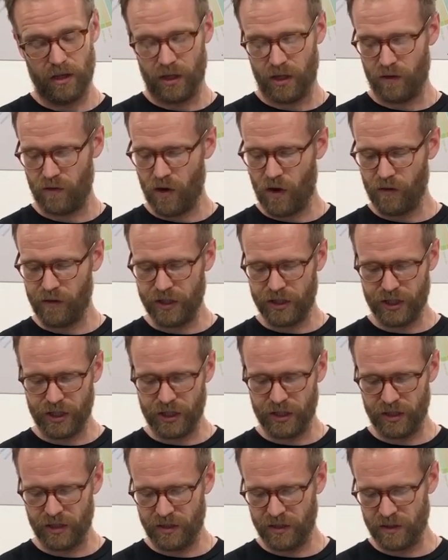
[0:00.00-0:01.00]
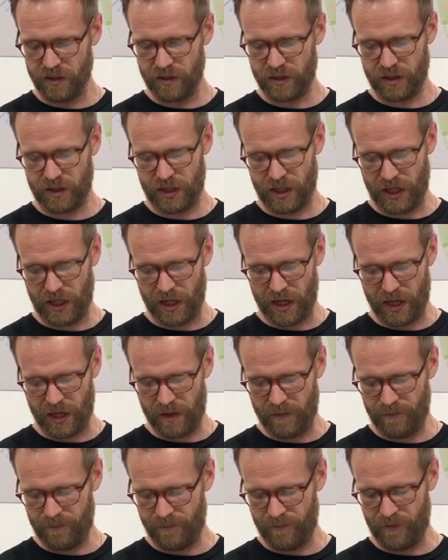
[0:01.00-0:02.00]
your origins to
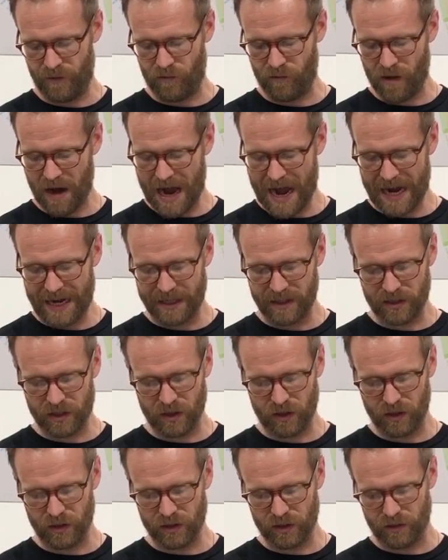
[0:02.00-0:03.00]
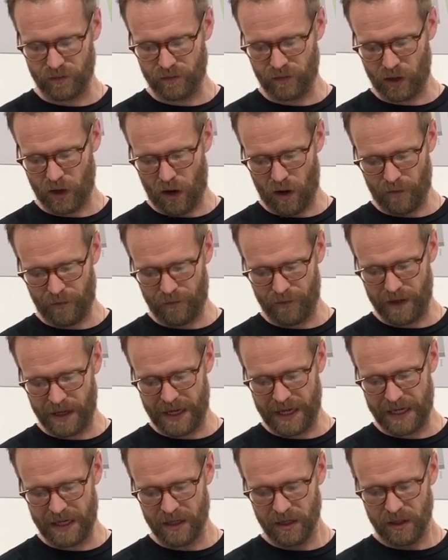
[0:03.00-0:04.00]
your varietals of
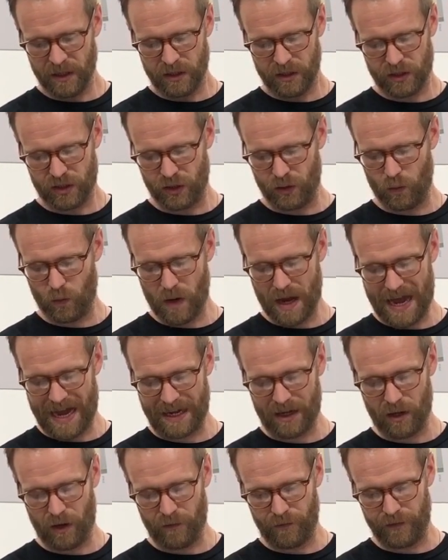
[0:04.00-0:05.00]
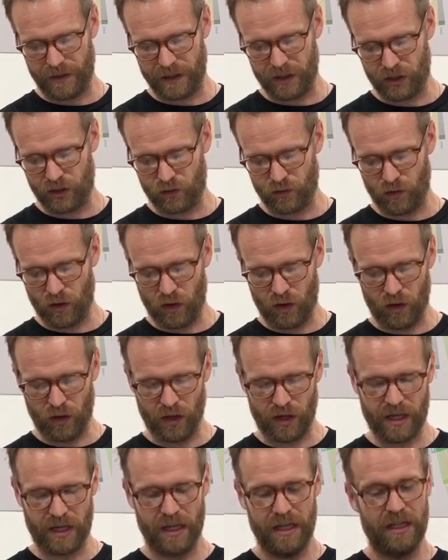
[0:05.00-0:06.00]
coffee, to where coffee's drunk,